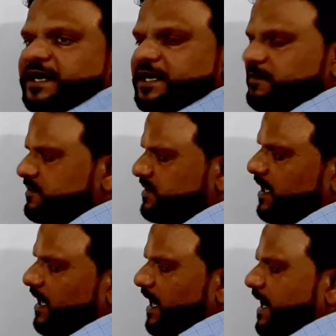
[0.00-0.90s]
atoms
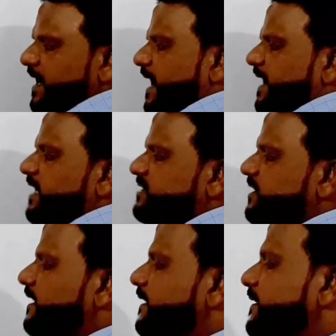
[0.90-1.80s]
and
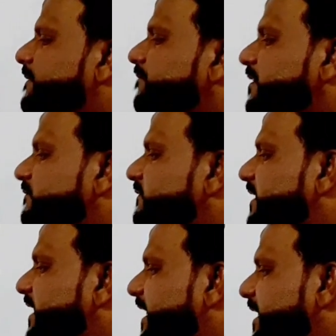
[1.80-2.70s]
addition, we
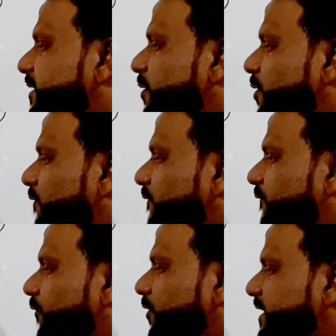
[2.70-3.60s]
will get
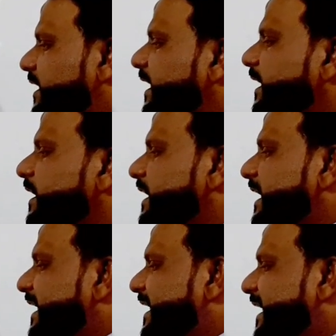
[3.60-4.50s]

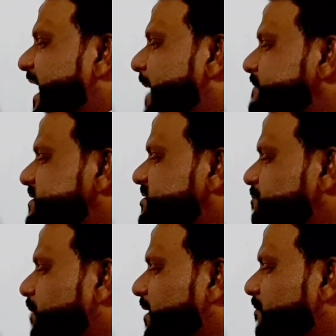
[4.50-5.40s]
40
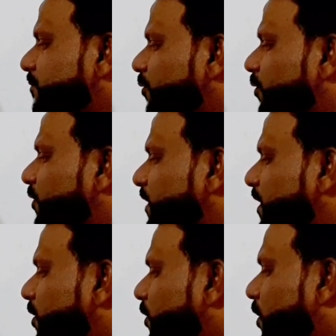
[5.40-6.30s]
grams per
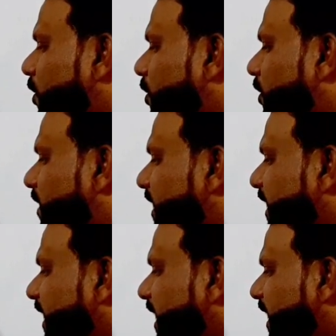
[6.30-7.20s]
mole
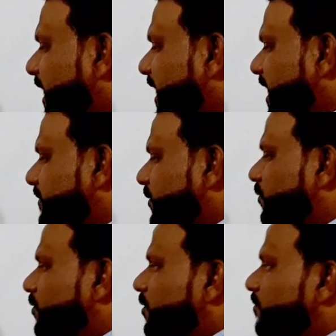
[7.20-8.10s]
or
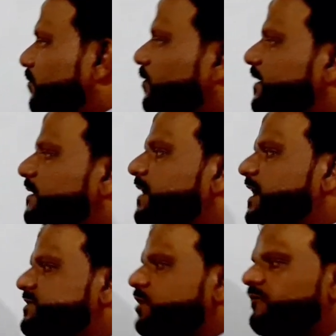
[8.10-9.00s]
AMU, molar
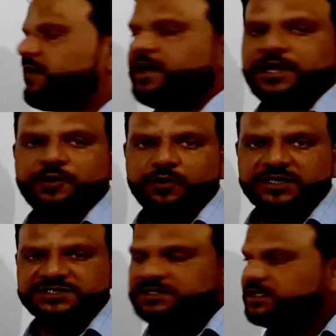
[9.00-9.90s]
mass of
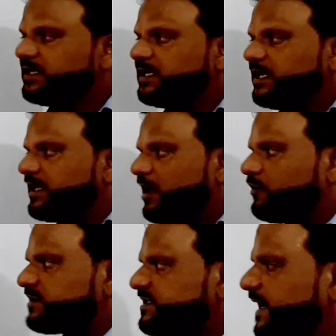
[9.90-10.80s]
NaOH.
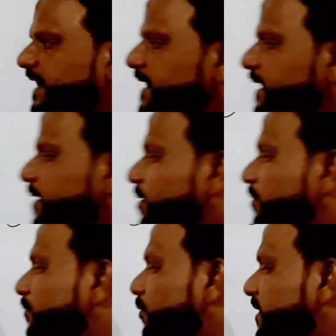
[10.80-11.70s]
Now the second,
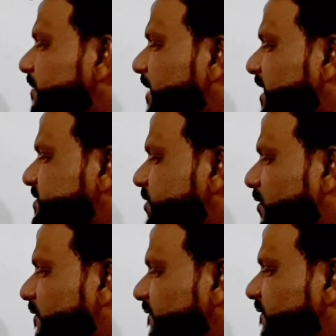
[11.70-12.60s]
molar mass
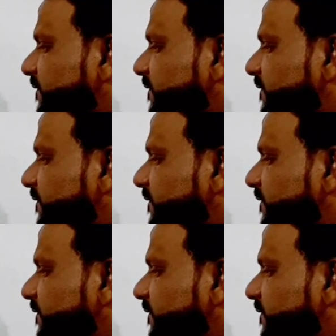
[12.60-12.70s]
of